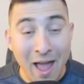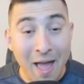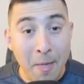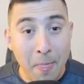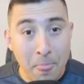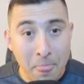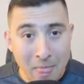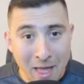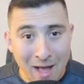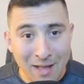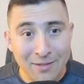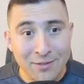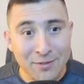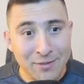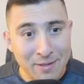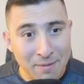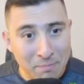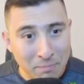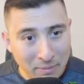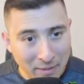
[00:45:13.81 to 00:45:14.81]
and that's
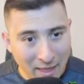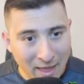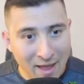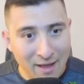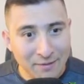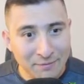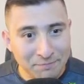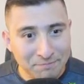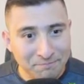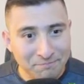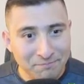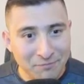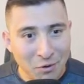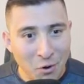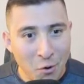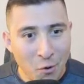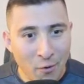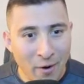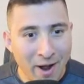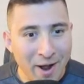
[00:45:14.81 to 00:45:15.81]
the plan.
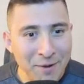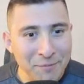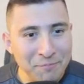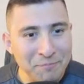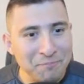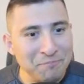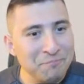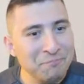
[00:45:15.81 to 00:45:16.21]
All right?